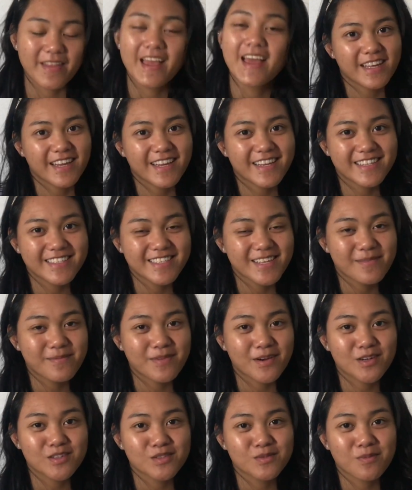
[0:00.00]
Next
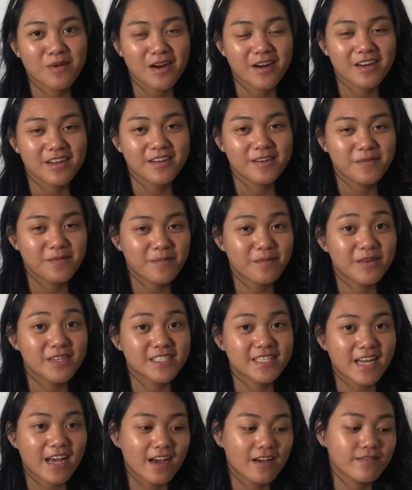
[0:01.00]
postpartum
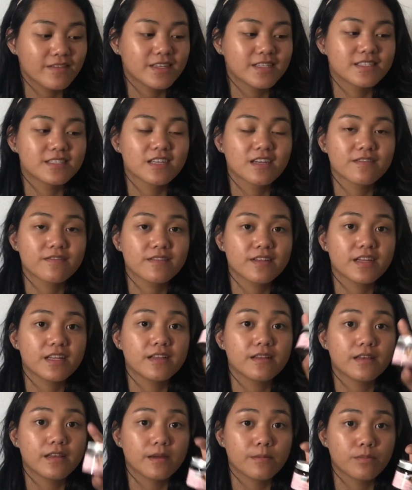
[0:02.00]
must-have is definitely
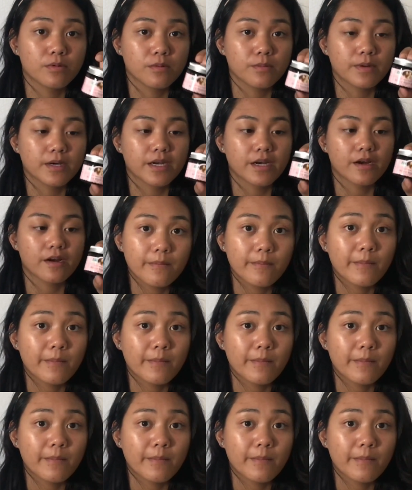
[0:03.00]
nipple butter.